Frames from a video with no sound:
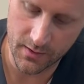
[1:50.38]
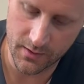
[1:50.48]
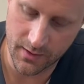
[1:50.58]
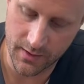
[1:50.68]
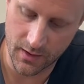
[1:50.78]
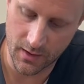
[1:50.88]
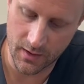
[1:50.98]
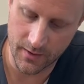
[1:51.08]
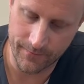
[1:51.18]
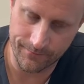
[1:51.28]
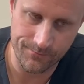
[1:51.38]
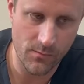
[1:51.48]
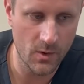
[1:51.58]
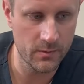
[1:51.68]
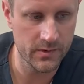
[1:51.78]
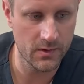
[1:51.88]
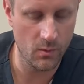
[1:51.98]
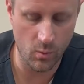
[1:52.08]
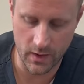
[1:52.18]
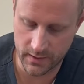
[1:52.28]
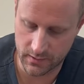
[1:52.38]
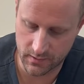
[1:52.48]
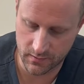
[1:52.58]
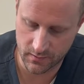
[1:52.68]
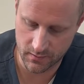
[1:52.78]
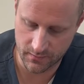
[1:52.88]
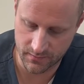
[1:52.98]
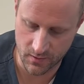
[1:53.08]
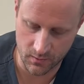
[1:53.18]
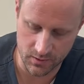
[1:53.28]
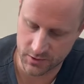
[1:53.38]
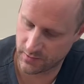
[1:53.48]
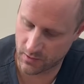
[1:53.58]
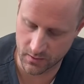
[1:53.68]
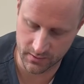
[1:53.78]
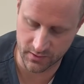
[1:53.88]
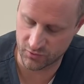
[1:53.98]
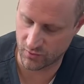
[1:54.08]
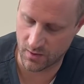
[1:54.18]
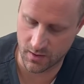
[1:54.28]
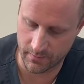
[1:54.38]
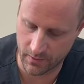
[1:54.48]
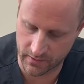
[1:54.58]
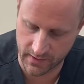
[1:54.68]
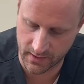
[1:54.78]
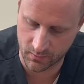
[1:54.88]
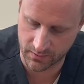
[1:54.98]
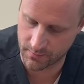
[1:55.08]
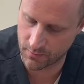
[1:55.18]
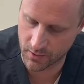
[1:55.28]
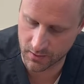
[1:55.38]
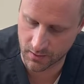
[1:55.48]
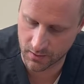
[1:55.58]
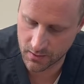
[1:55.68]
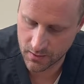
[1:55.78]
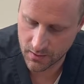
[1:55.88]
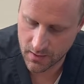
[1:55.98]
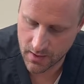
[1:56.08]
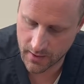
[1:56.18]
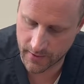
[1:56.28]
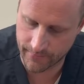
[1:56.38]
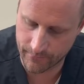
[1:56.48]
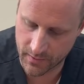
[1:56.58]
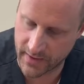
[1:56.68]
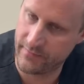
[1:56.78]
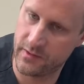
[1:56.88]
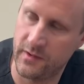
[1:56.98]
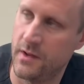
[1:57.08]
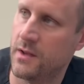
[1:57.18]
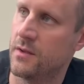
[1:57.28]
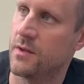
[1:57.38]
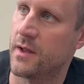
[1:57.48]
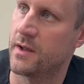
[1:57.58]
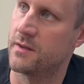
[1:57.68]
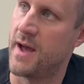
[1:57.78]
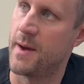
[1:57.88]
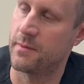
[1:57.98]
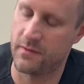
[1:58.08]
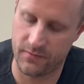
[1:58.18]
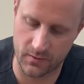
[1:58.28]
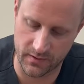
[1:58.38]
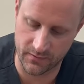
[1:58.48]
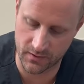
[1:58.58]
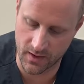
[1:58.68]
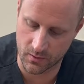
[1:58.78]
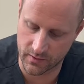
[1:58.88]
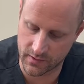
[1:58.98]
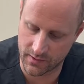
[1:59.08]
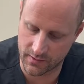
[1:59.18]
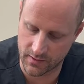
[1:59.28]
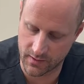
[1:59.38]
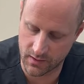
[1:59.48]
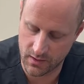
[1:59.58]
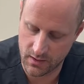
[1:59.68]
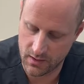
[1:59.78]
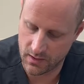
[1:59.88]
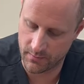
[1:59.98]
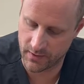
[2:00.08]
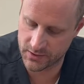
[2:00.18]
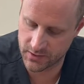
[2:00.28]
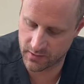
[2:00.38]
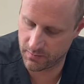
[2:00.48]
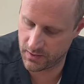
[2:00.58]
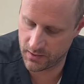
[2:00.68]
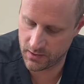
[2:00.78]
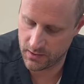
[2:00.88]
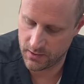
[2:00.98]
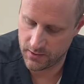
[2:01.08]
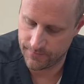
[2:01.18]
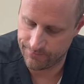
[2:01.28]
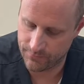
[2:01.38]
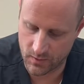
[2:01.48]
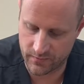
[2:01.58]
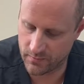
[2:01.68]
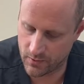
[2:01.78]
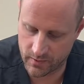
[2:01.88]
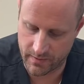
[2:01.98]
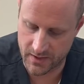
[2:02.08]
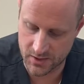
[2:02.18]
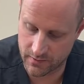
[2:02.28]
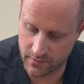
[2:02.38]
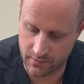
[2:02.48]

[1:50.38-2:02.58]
like almost like a white font, which is hard to draw per se with a marker. But I haven't seen any that like adapt for different color skins. I think it might just be, for most patients,